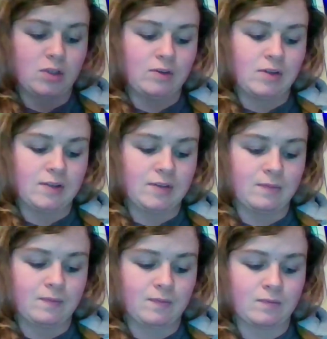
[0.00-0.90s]
This.
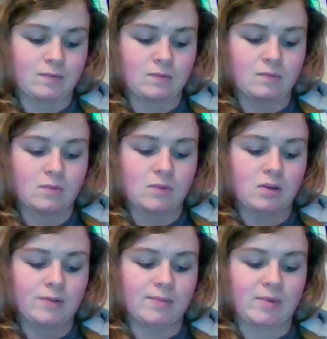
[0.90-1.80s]

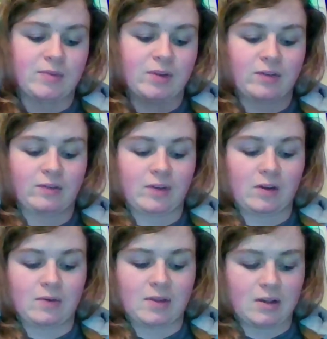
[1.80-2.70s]
Sometimes you have to
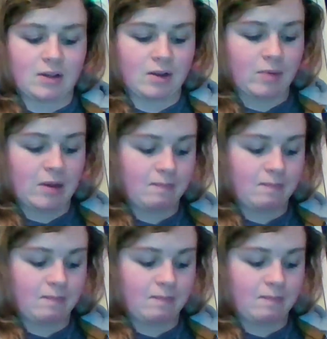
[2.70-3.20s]
fiddle with it a little bit.